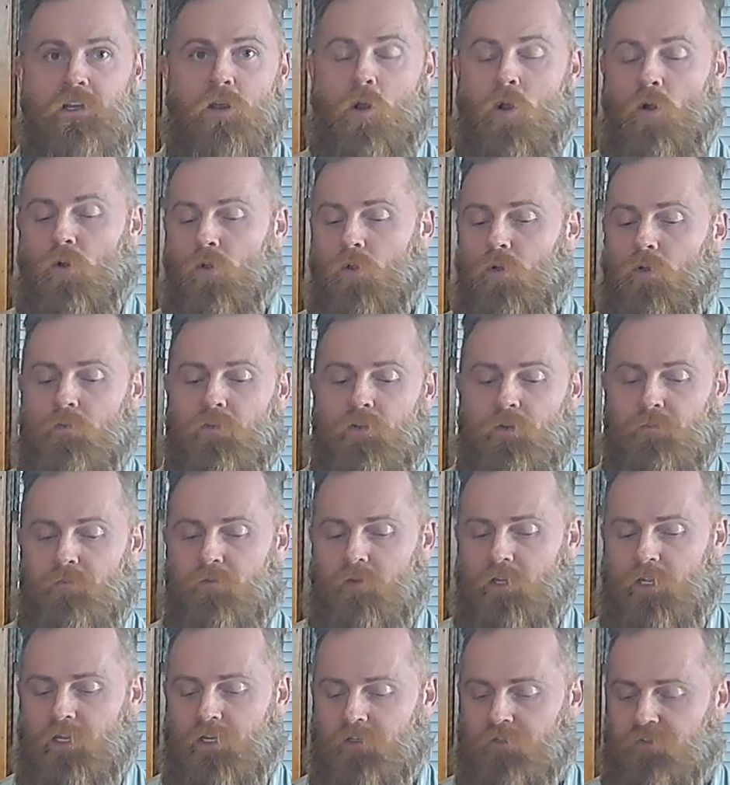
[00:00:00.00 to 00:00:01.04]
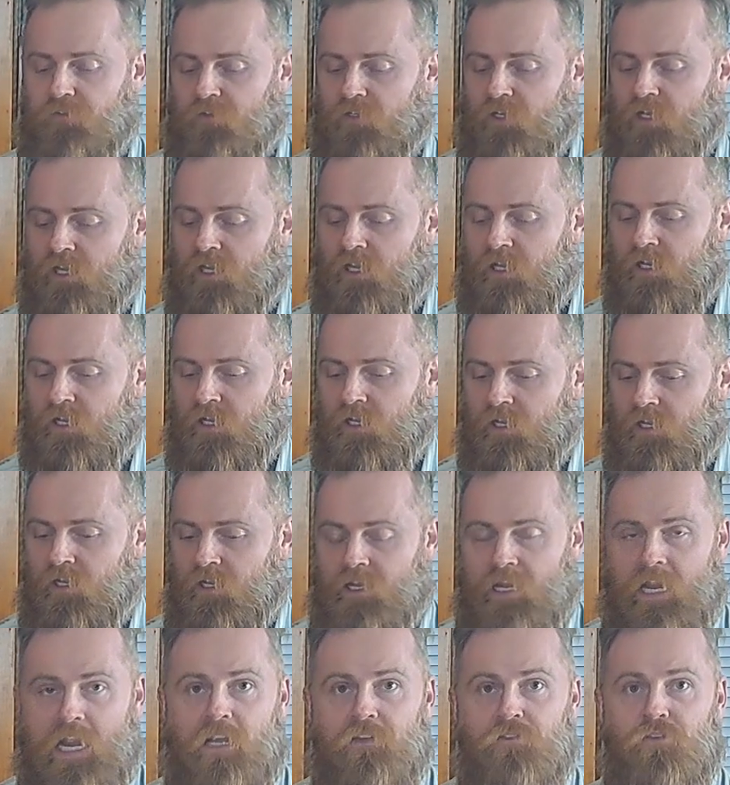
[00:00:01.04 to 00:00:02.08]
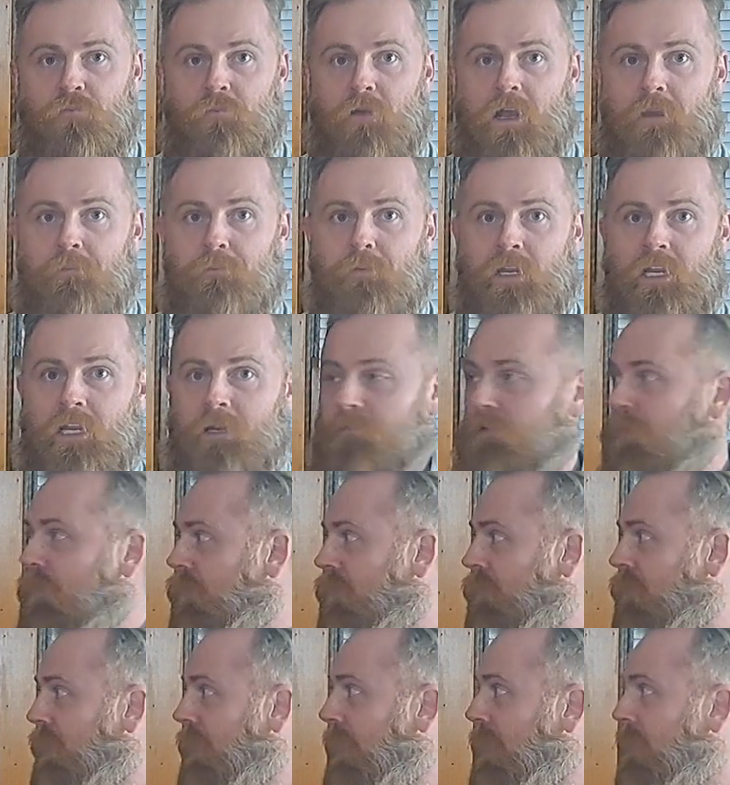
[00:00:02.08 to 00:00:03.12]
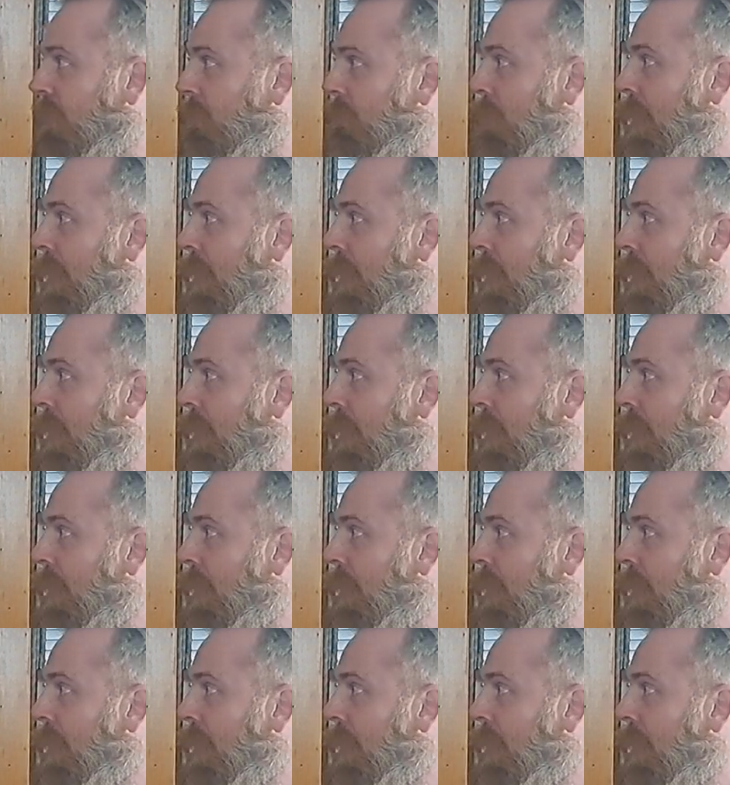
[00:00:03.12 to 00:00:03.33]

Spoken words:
all over the place. As you might be able to see in the